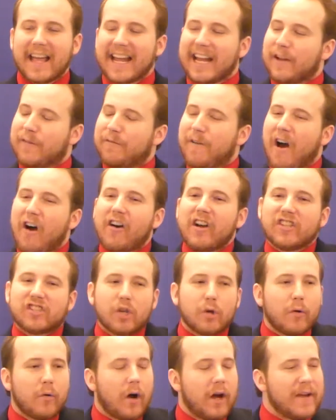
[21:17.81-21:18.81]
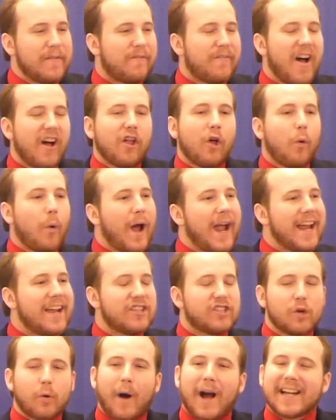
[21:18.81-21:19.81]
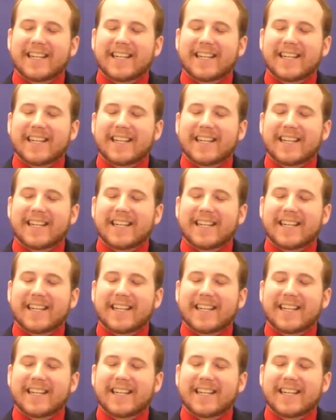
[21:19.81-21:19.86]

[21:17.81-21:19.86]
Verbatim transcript: He fell into he fell away into